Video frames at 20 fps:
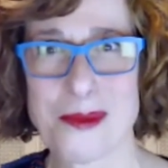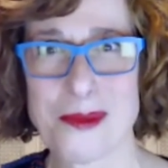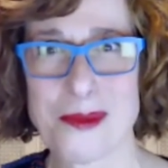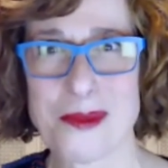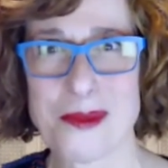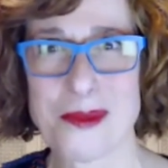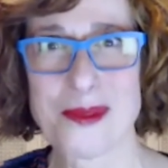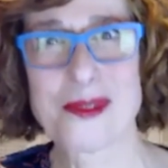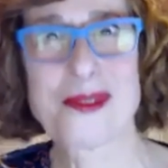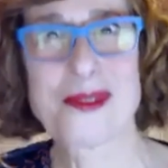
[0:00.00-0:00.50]

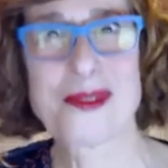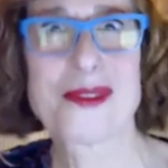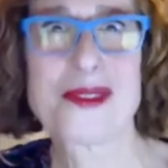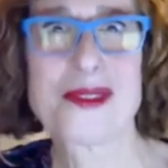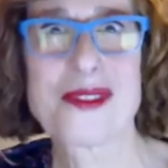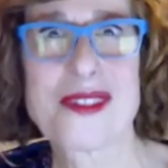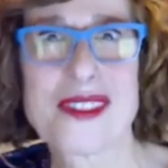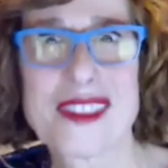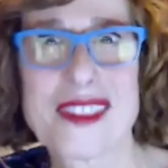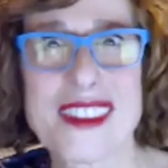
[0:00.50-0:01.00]
It's
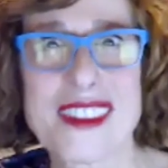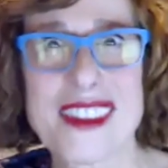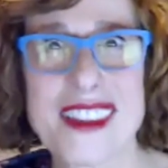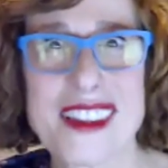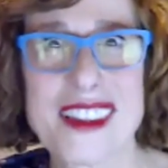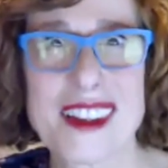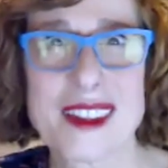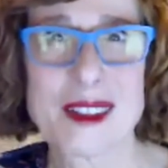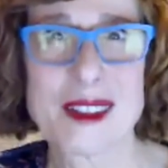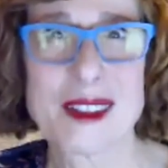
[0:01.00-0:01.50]
also, all
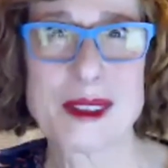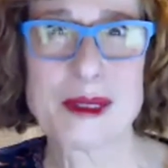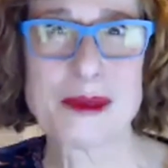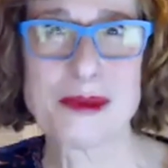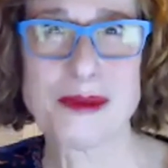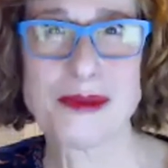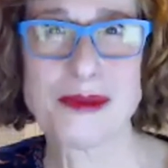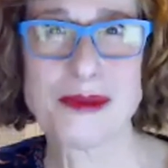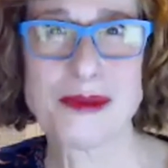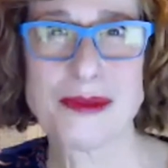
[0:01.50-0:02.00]
these are
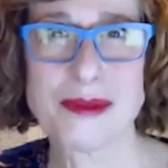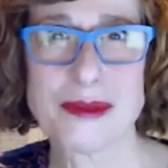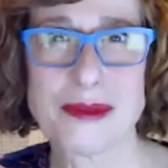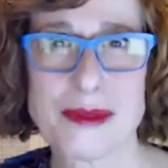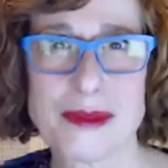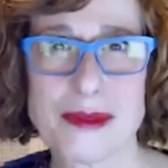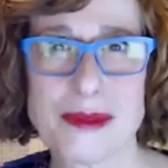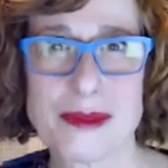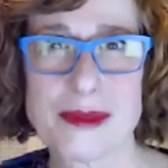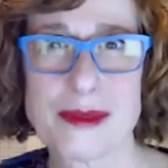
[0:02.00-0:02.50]
opportunities
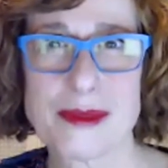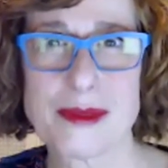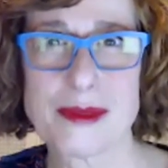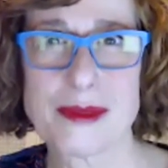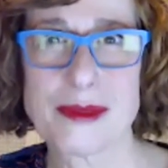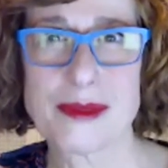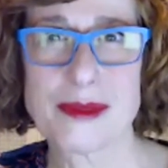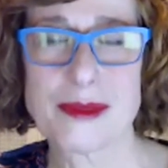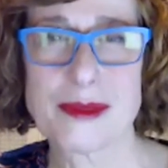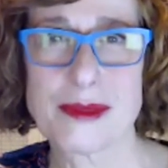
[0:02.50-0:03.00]

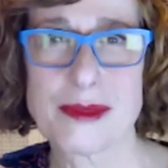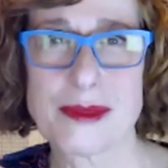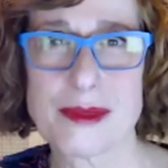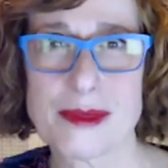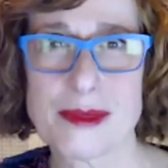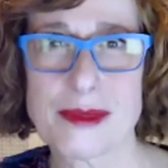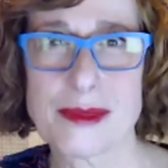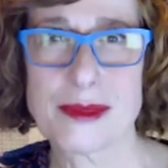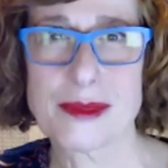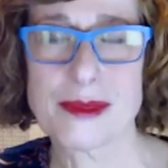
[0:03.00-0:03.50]
for
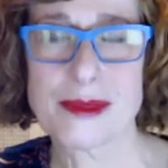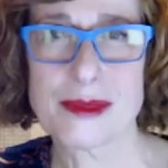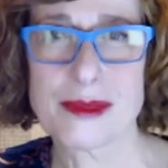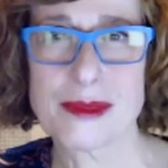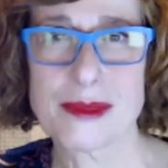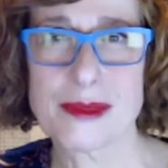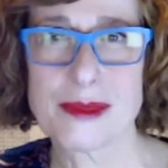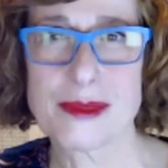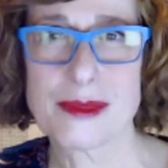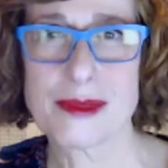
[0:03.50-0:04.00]

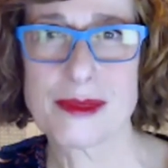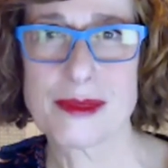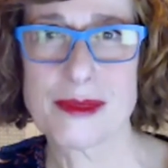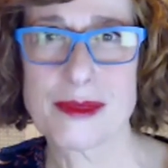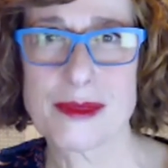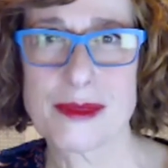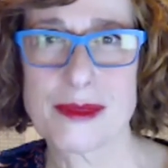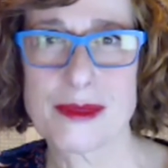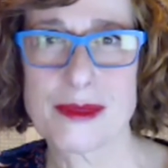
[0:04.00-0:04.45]
each